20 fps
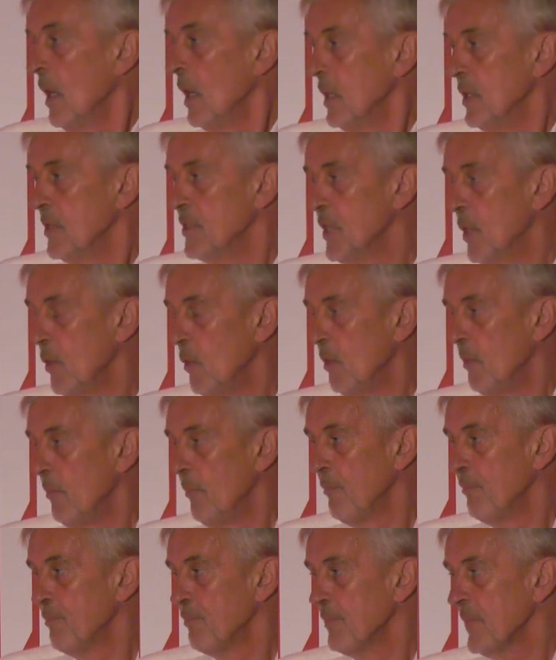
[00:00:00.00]
and so on.
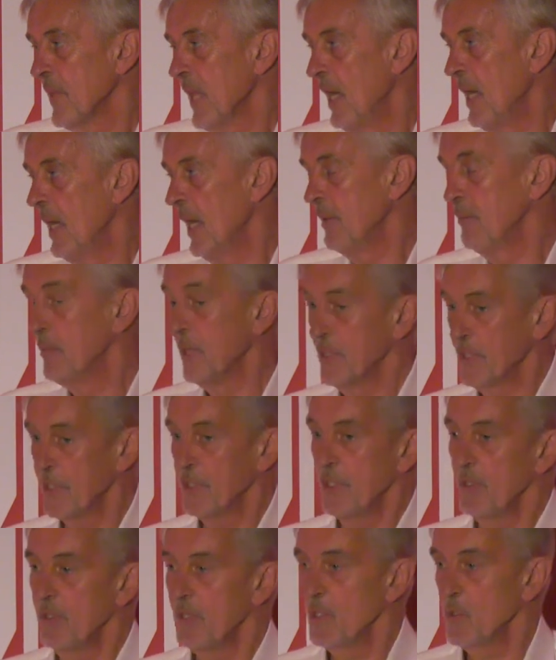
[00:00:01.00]
But to
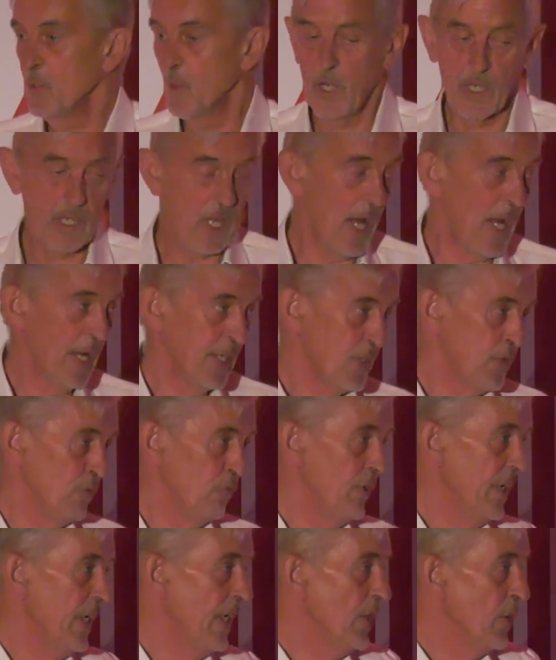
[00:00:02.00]
do this work, I had to
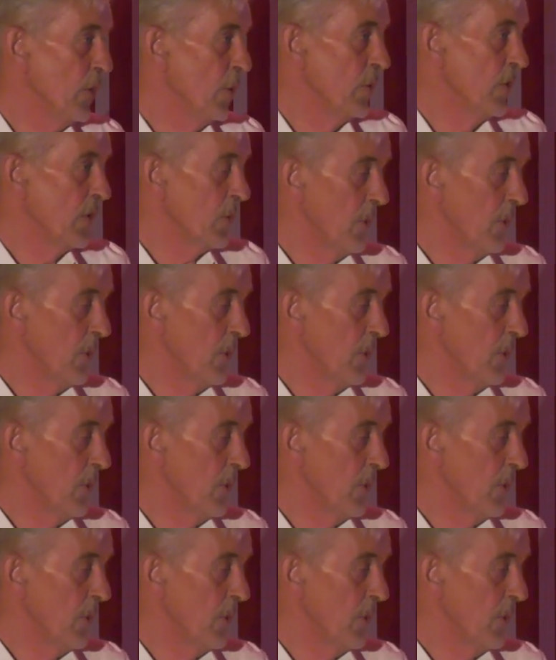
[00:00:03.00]
read all the